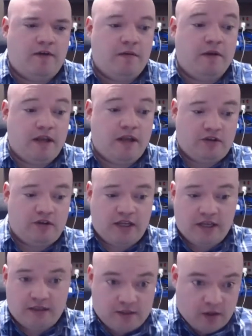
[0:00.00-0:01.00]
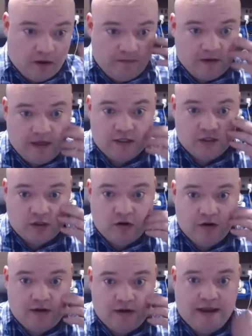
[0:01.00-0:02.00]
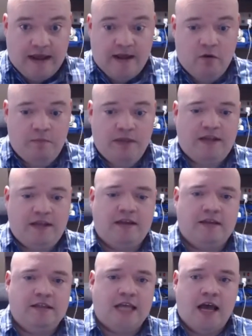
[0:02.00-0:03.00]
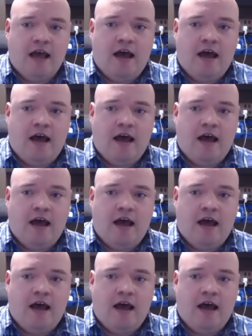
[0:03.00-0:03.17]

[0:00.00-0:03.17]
I'm going to actually kick this off and get started now because